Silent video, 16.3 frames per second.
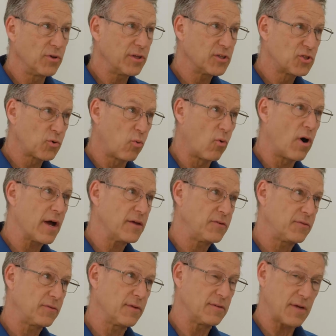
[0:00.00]
really
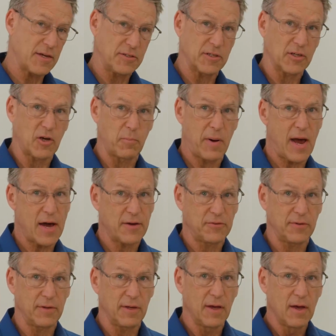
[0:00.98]
twice the testing
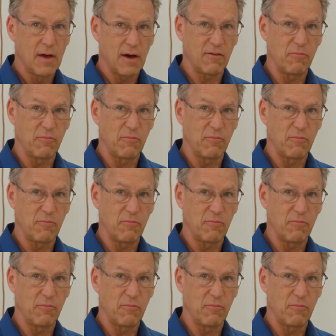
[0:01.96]
capacity